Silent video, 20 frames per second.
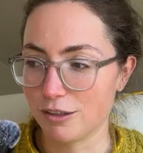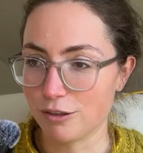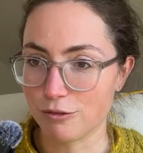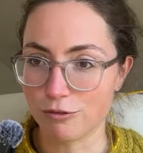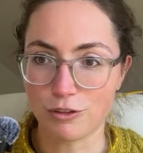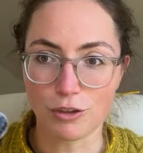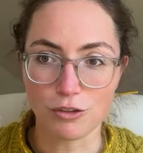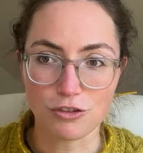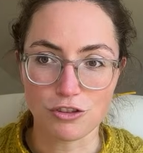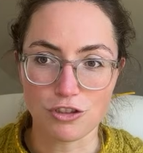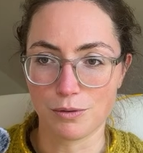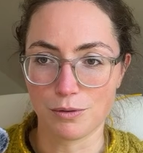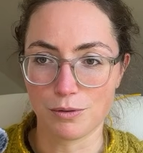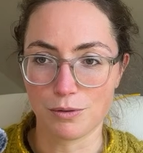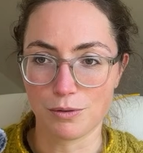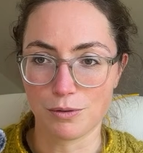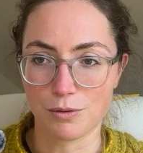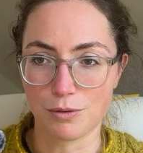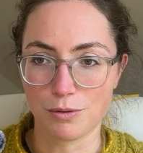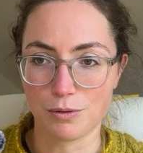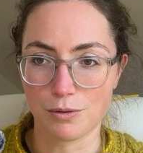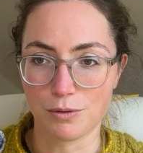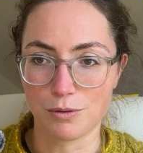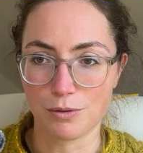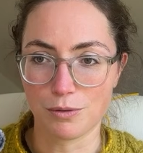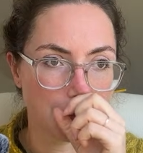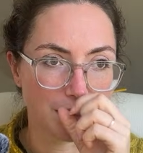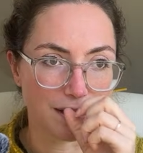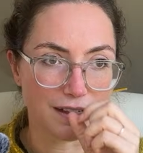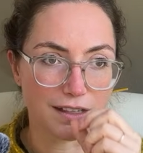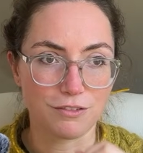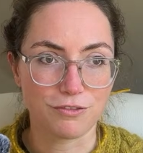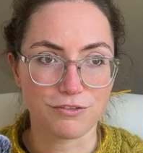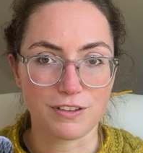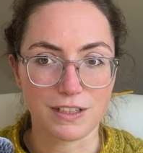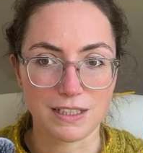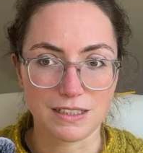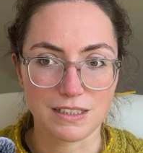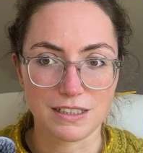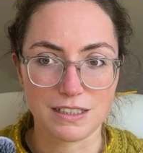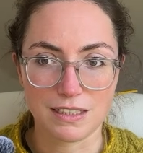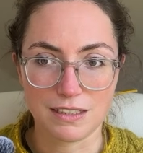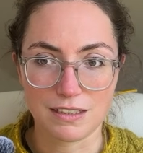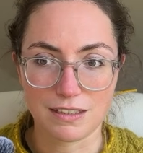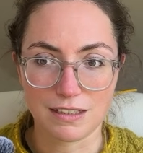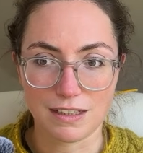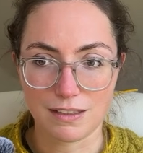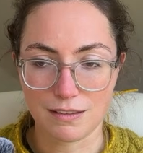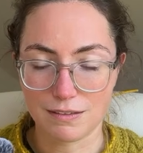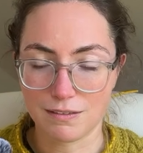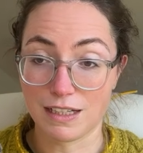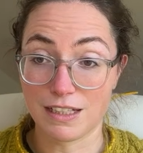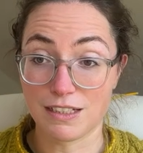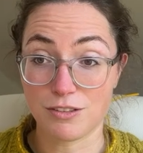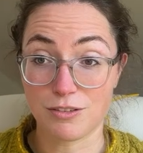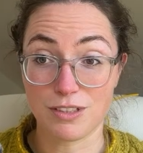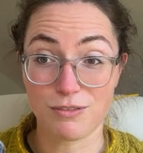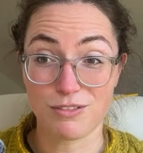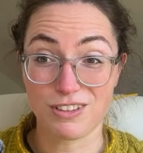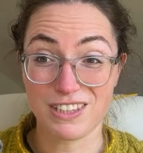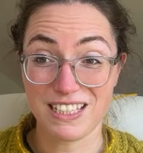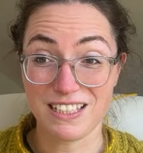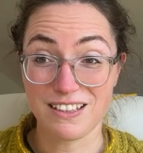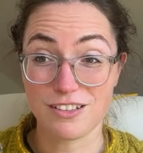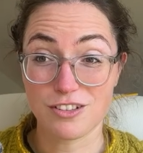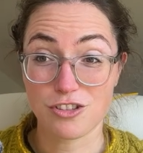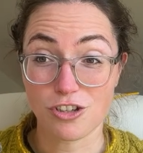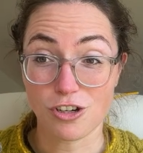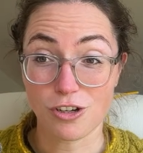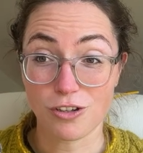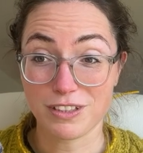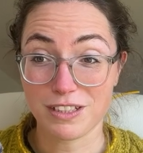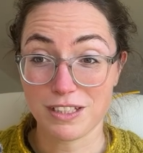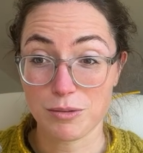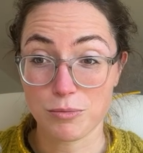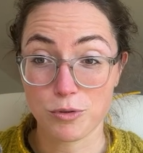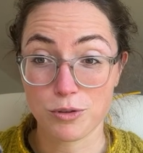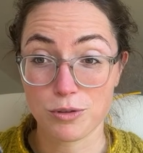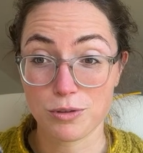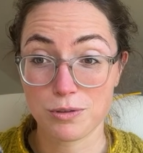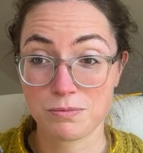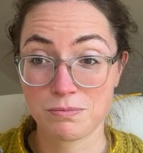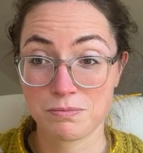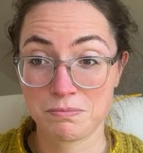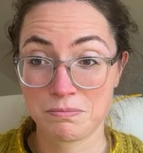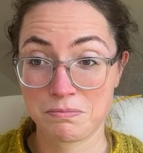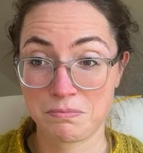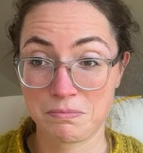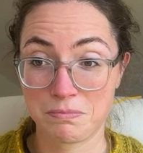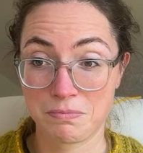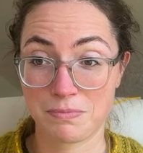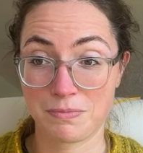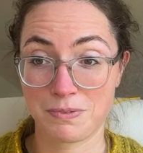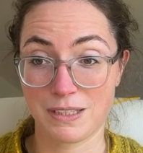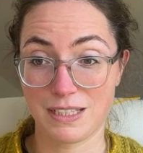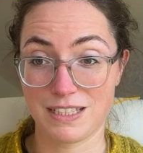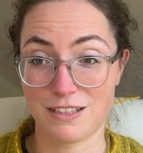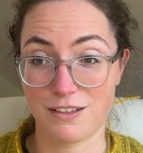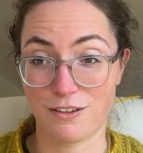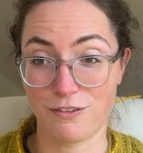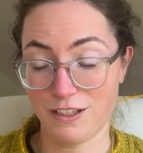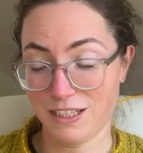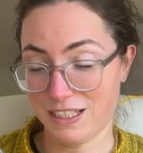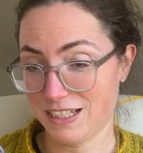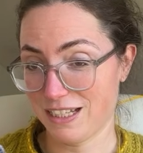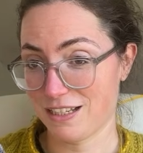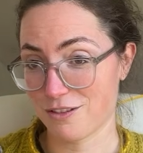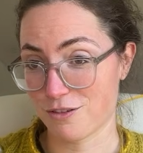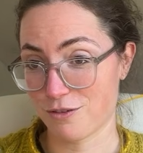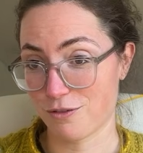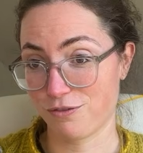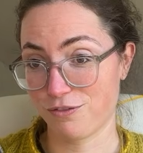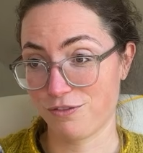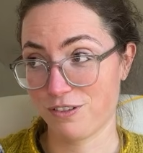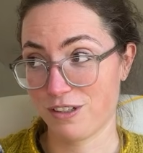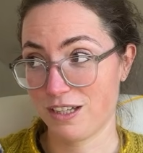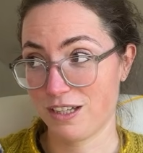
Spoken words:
you've got charts for that. I find it that I don't even need the chart anymore. I think as of